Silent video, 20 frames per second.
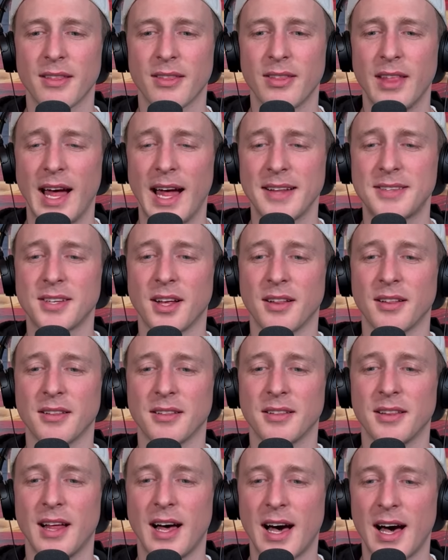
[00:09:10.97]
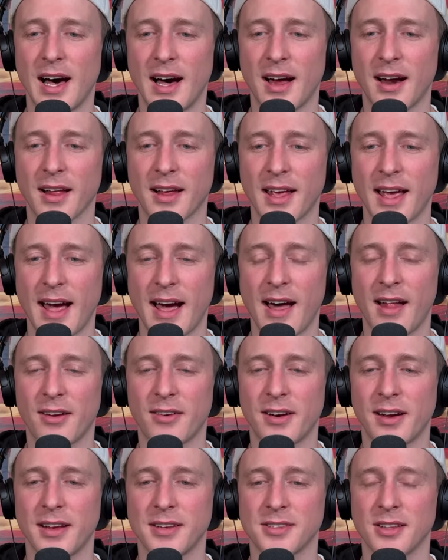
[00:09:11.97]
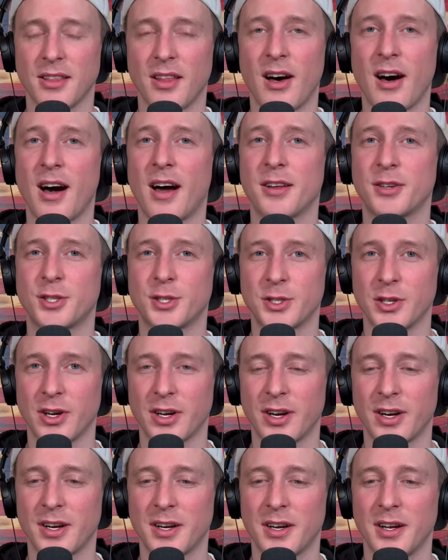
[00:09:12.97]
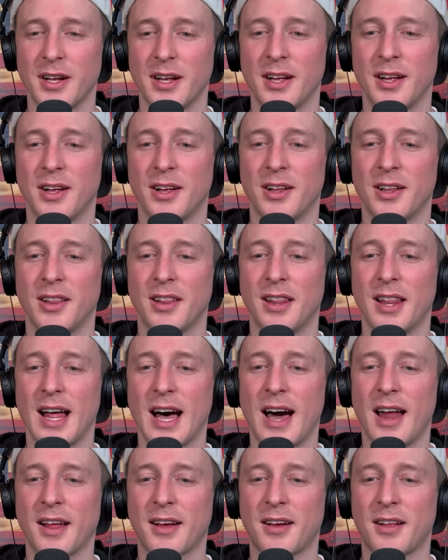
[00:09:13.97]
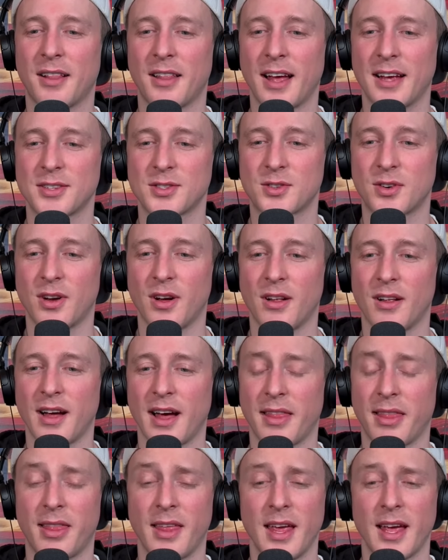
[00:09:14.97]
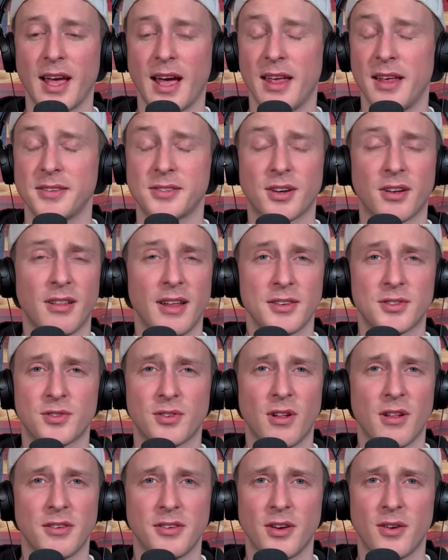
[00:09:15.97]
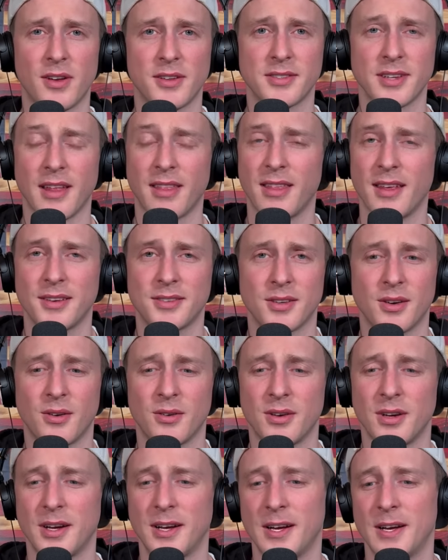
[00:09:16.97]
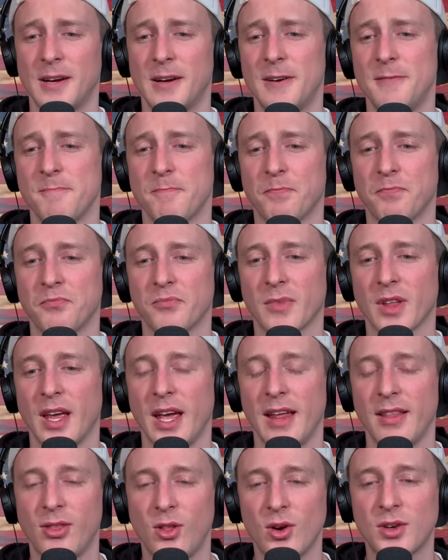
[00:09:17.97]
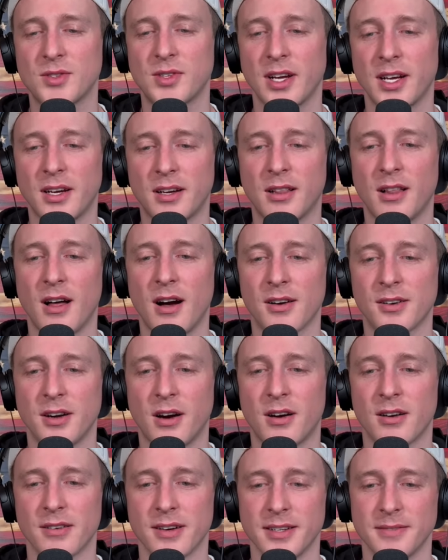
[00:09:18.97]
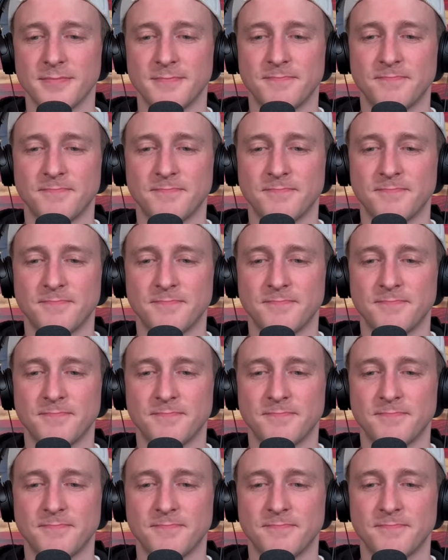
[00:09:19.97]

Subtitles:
That's a lot of calories, a lot of sugar, a lot of cholesterol, I think. Is it cholesterol in donuts? I think so. It looks like a clogged artery.